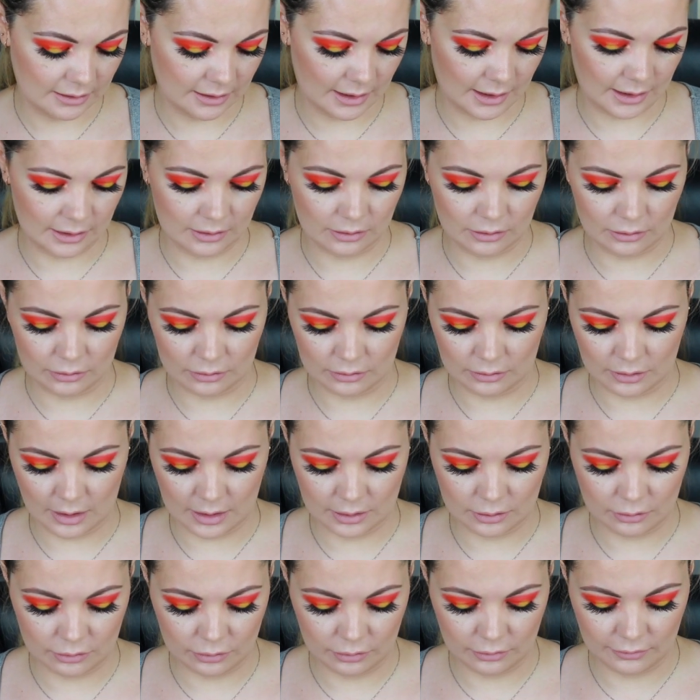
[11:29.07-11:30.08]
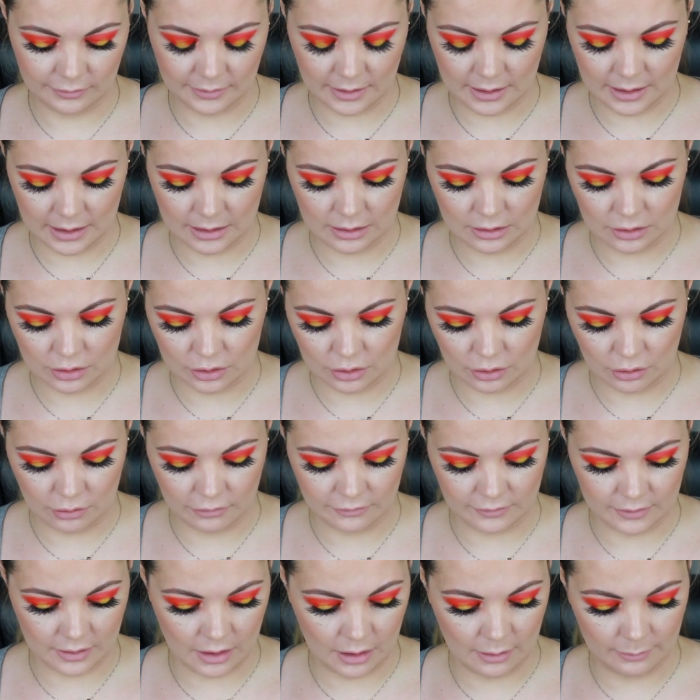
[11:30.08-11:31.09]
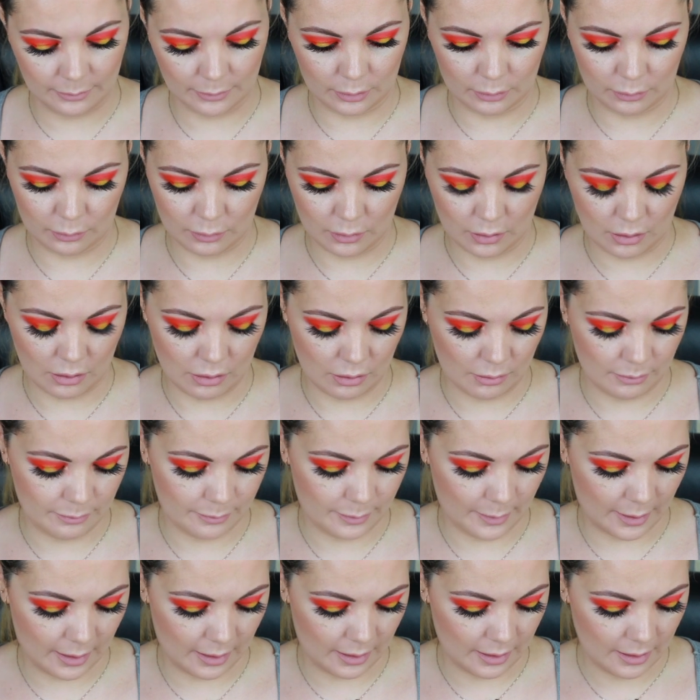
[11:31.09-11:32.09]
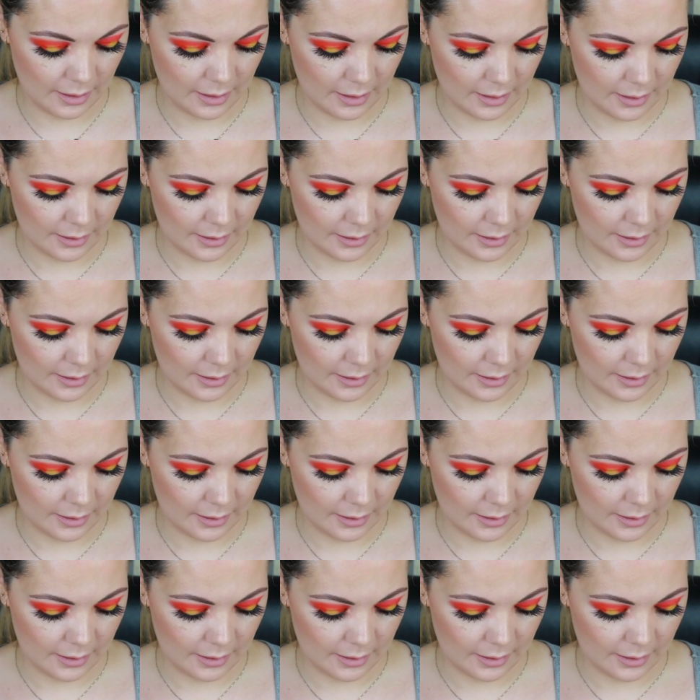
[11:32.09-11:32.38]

like they're, I don't know if they need to soften up or what, but